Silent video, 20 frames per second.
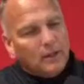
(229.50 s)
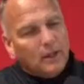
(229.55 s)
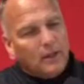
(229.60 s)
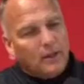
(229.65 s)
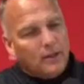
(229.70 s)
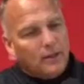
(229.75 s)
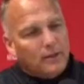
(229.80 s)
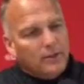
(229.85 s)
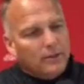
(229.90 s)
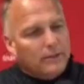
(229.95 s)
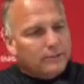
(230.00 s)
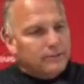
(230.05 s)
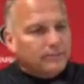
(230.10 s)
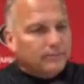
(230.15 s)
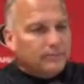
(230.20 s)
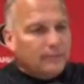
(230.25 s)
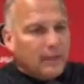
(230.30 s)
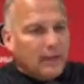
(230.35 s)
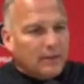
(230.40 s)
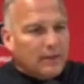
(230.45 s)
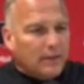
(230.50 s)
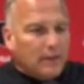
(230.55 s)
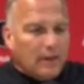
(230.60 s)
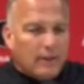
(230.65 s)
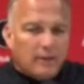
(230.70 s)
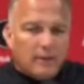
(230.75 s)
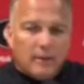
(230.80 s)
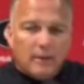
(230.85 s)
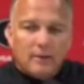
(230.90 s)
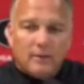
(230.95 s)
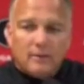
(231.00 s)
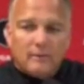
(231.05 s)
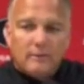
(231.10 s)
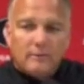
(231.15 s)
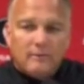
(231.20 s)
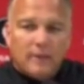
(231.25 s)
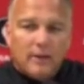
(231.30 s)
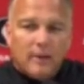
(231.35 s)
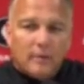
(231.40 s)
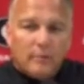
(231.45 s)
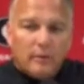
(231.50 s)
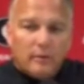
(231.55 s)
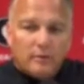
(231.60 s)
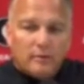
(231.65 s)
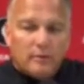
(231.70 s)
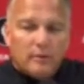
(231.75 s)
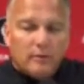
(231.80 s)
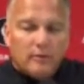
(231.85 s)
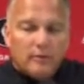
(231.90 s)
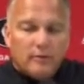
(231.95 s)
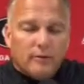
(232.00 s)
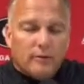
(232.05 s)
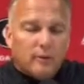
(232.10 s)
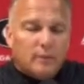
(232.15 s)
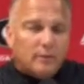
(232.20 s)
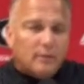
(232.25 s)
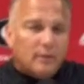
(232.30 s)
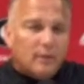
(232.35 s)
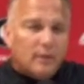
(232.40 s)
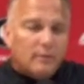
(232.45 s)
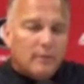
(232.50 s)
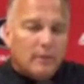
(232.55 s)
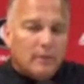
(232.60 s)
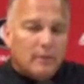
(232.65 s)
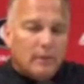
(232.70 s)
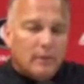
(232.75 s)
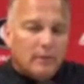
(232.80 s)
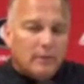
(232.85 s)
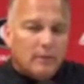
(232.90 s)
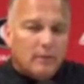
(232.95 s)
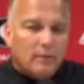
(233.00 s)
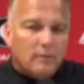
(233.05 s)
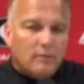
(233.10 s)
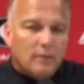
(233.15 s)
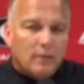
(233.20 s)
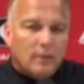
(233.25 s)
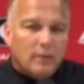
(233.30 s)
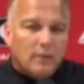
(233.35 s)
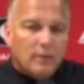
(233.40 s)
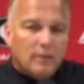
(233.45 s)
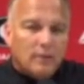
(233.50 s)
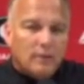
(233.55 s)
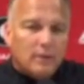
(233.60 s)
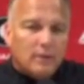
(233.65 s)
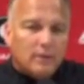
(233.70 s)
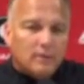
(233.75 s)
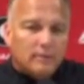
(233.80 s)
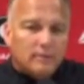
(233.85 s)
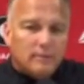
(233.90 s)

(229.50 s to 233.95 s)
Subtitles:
I don't know. I think Vanderbilt's a good football team. I think they're very